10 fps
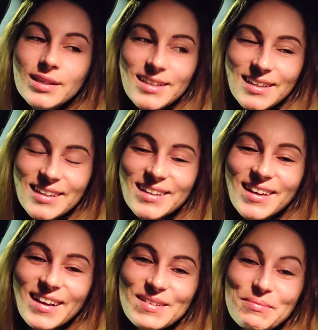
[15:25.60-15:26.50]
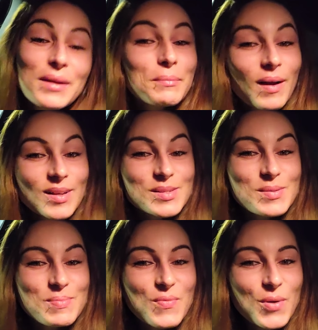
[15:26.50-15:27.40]
be
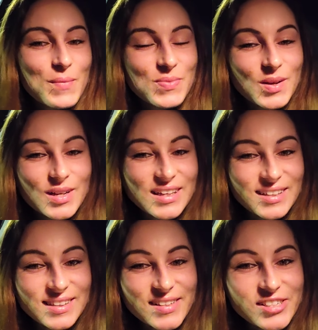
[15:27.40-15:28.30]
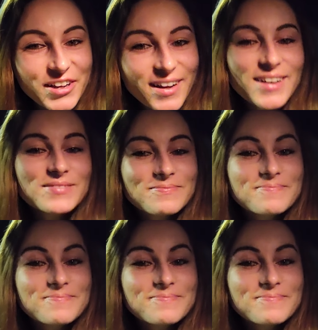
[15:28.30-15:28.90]
menopausal before I'm 30 this year.